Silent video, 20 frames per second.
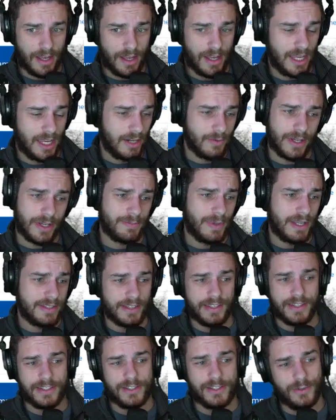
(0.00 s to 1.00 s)
Anyways, basically
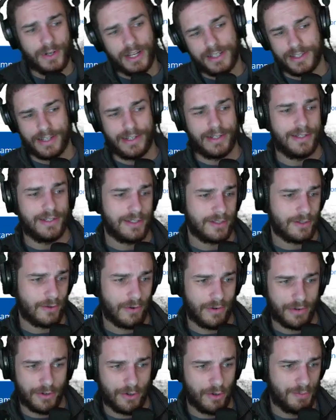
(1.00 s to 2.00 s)
this dude has, like, a
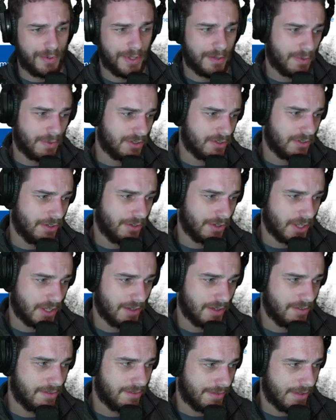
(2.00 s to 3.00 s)
Discord group with a bunch of little
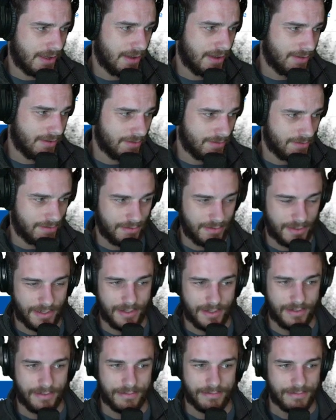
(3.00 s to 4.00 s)
kids that
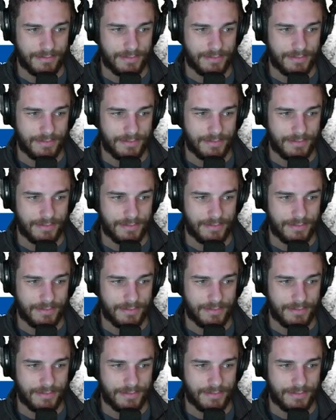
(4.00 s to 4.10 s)
he